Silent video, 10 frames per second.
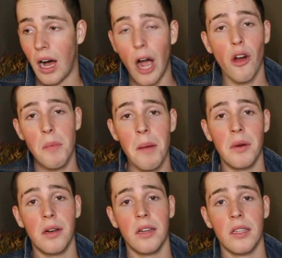I
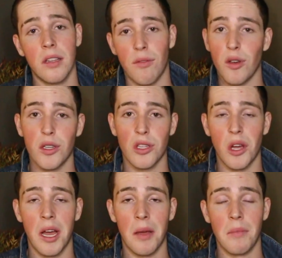remember the first
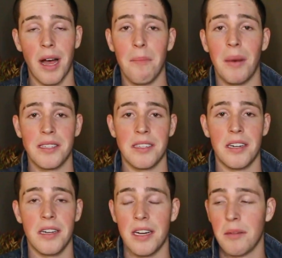time I busted
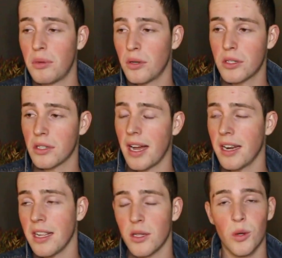a nut. Put
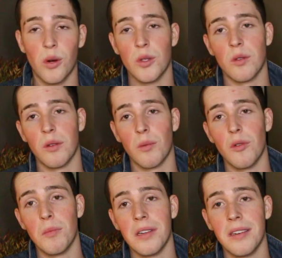aside intercourse with a
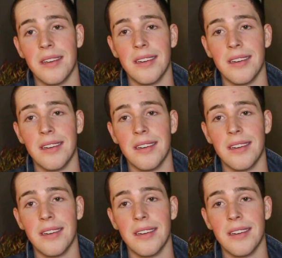woman.